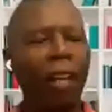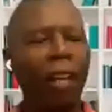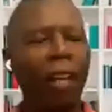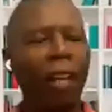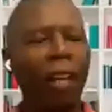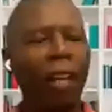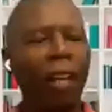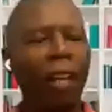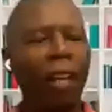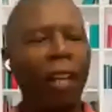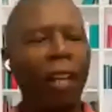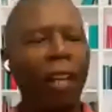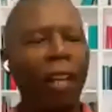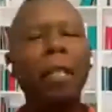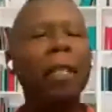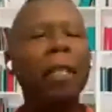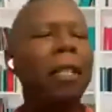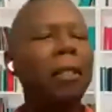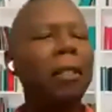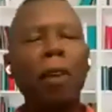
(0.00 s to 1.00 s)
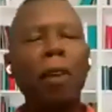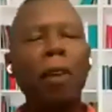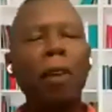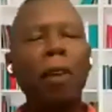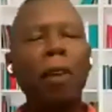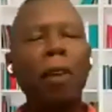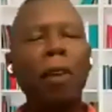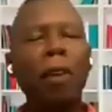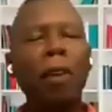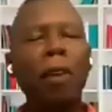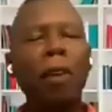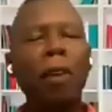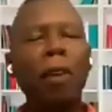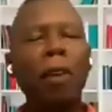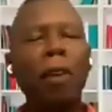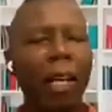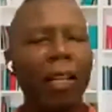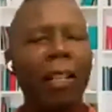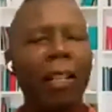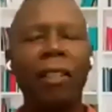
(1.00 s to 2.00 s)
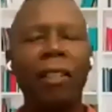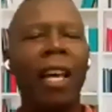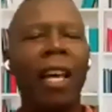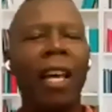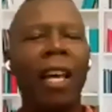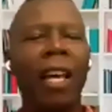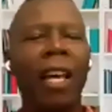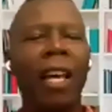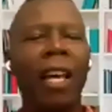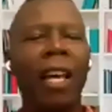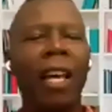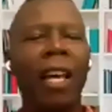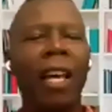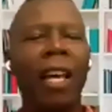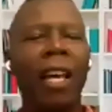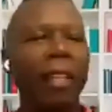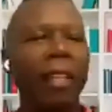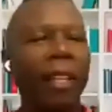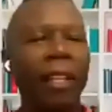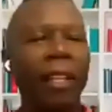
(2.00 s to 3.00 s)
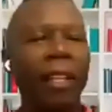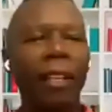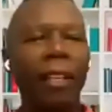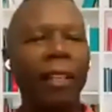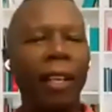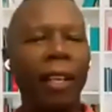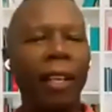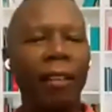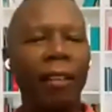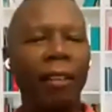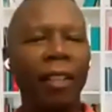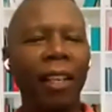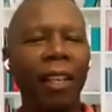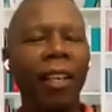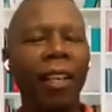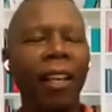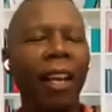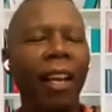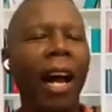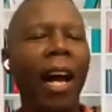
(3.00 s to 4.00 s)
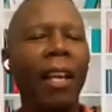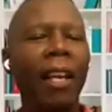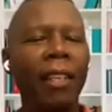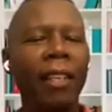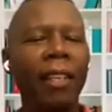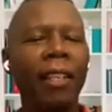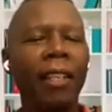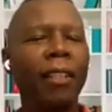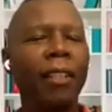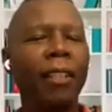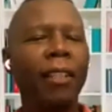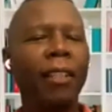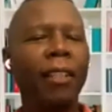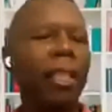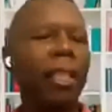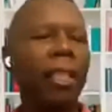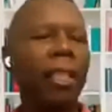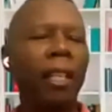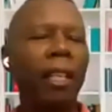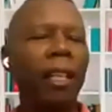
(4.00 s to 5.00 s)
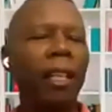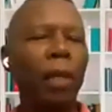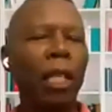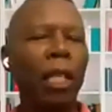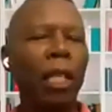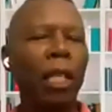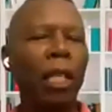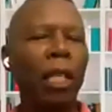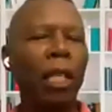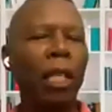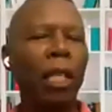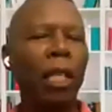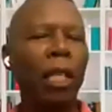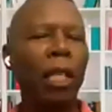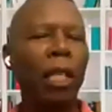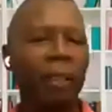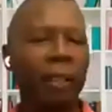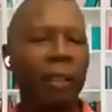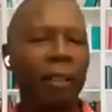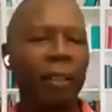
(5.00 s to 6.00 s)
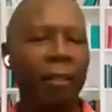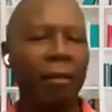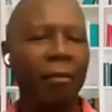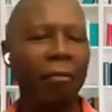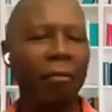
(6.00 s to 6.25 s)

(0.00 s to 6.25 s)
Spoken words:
You know, it's rude to disrupt someone and do that. And Nigel's like, no. I think it's rude to sit there and be quiet.